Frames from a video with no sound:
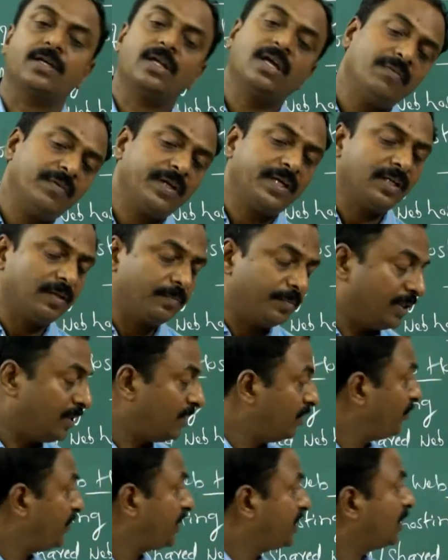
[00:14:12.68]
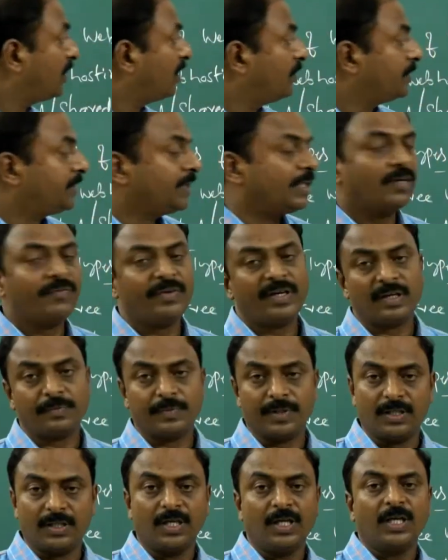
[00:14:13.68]
are available, which are websites
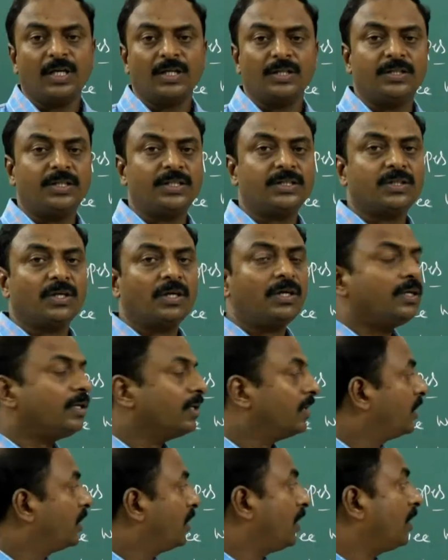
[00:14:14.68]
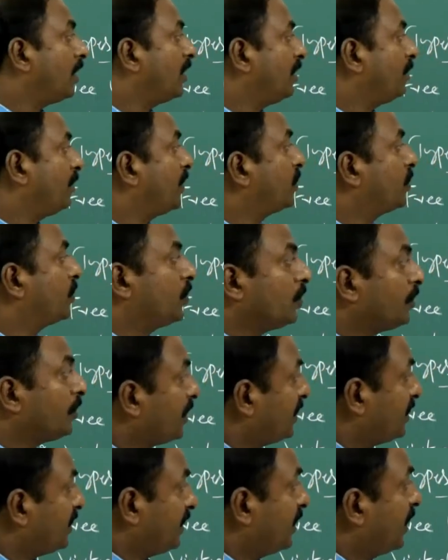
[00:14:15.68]
available, these are not able to
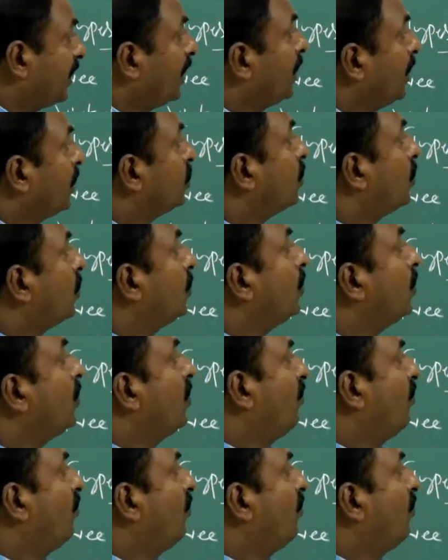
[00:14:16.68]
notice it. So